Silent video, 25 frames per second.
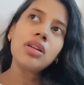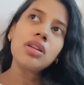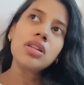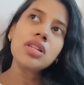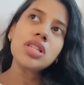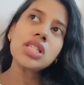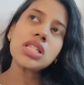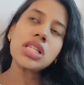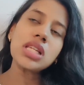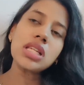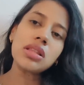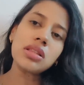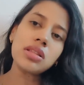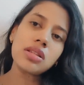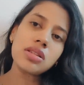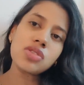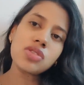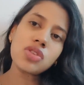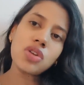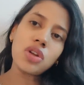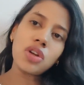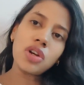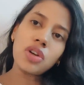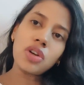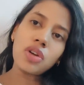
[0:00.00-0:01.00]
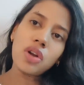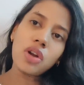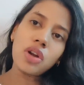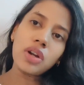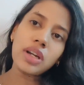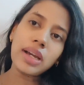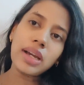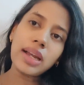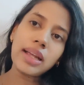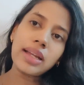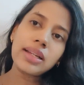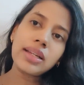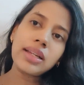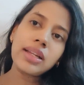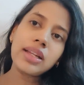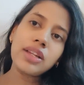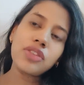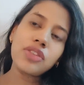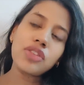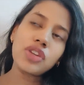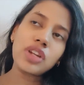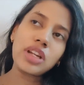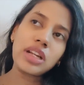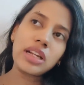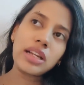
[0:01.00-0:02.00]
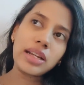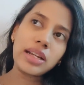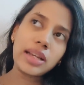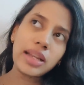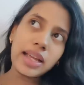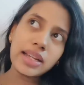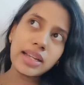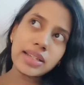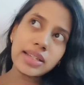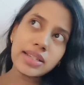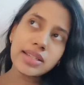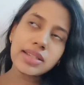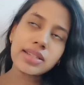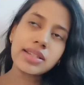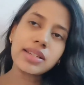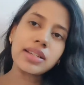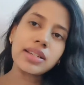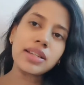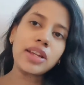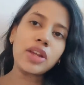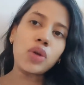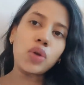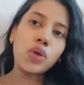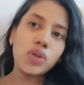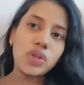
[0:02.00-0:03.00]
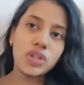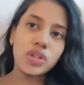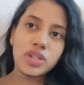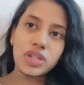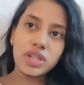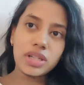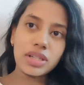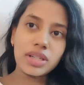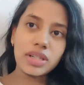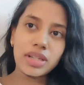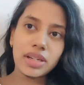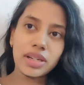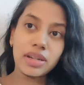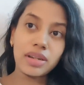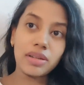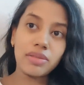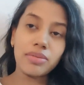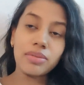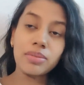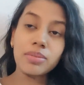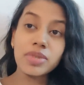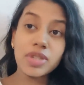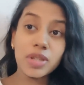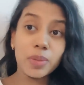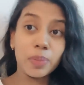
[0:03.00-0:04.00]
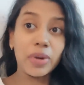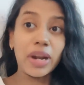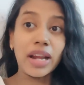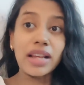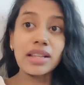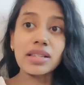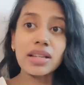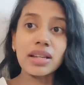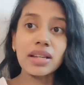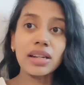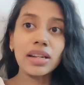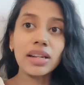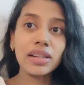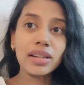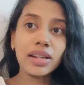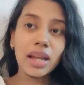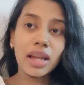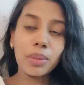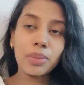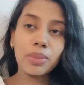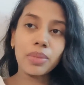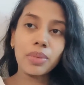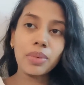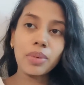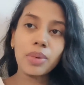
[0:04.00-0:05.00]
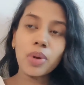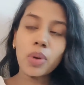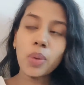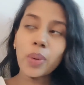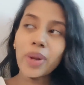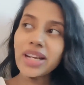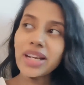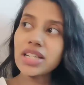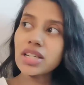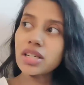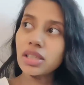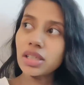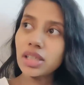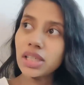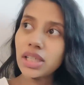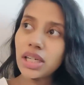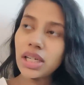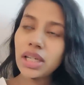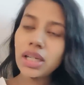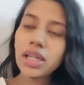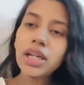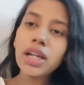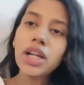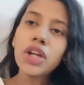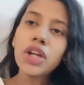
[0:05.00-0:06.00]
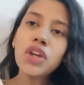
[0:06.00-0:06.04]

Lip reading: seen this online. He really liked it and he ordered it, and surprisingly it came quite early.